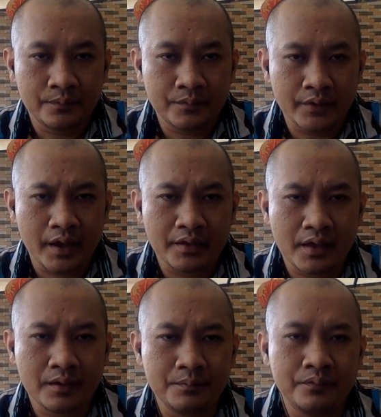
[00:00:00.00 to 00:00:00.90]
And
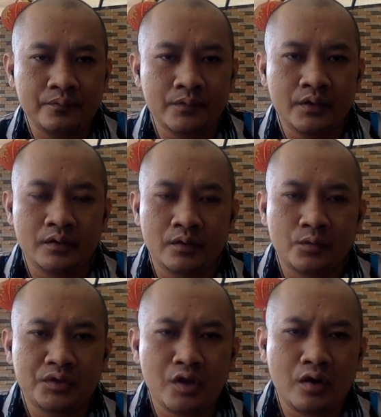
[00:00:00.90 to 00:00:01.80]
then
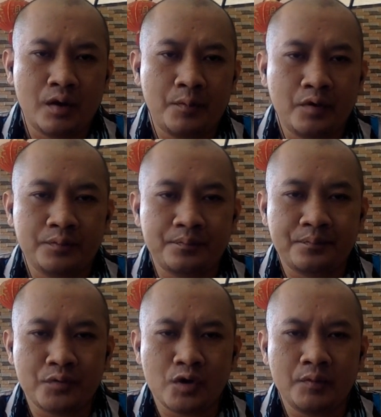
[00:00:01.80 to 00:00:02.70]
we talk about
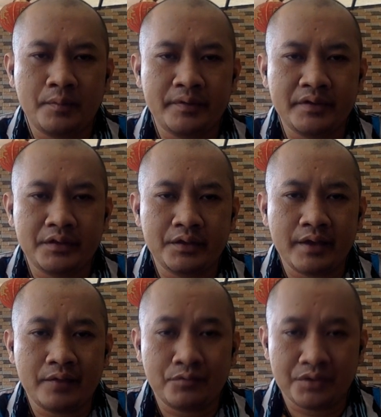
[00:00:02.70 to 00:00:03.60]
probability
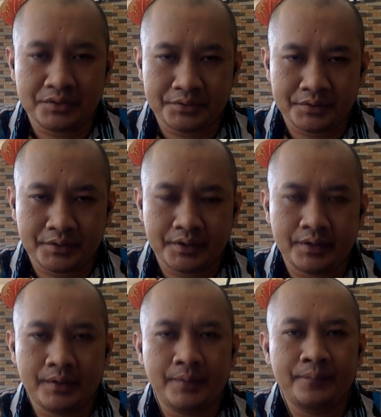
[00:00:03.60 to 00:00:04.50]
and risk.
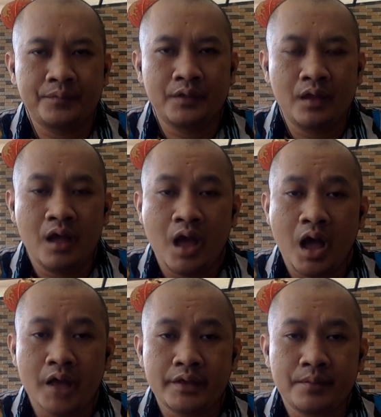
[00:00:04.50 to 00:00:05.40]

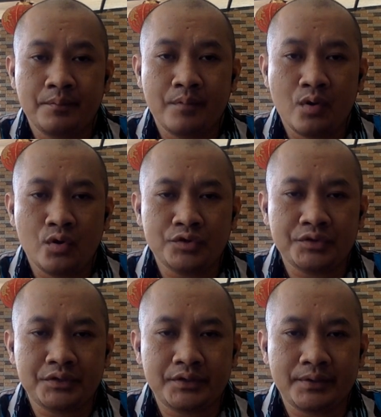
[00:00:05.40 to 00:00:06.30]
The
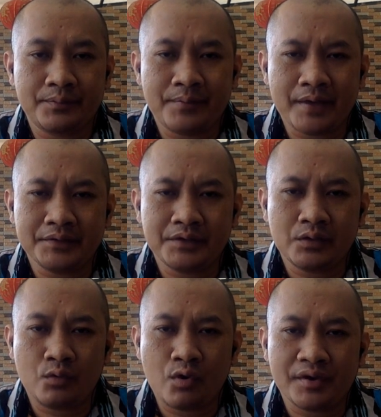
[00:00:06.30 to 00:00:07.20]
most basic
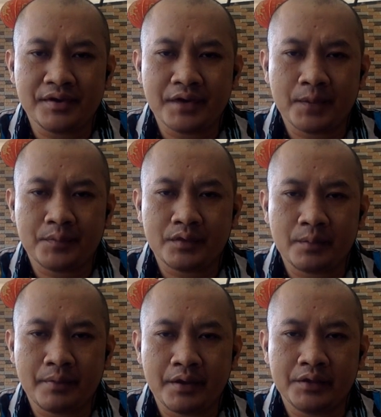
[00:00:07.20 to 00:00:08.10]
working capital
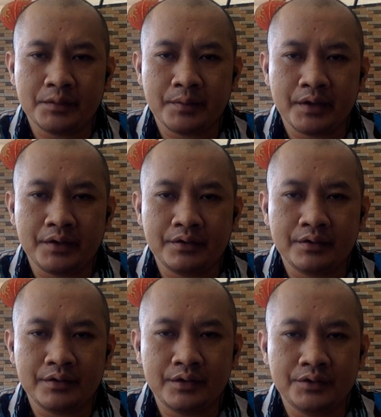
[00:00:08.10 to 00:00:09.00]
management
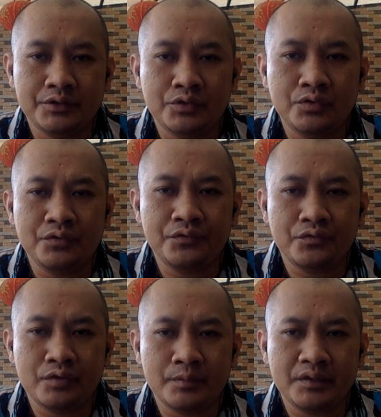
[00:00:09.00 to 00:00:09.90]
is two
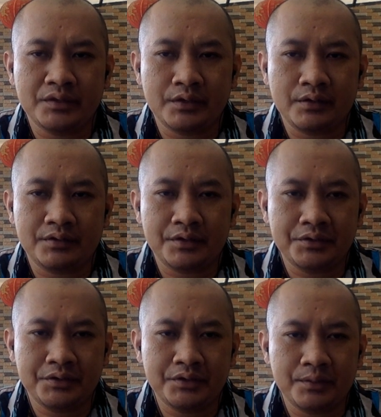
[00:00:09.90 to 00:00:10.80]
fundamental
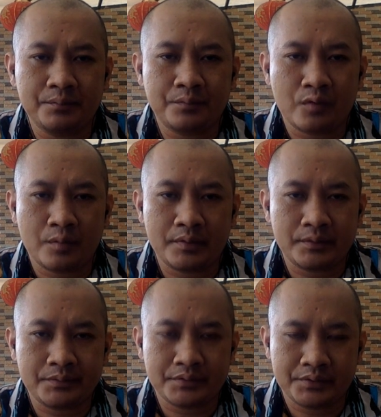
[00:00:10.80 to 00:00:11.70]
decision
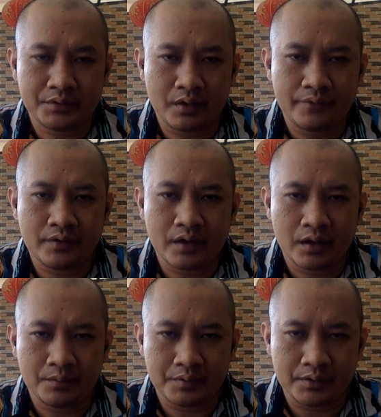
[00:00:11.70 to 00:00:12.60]
problems of the
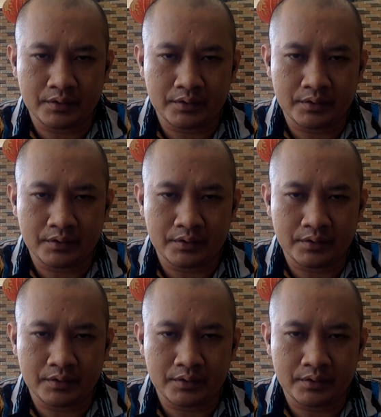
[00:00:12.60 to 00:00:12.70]
company.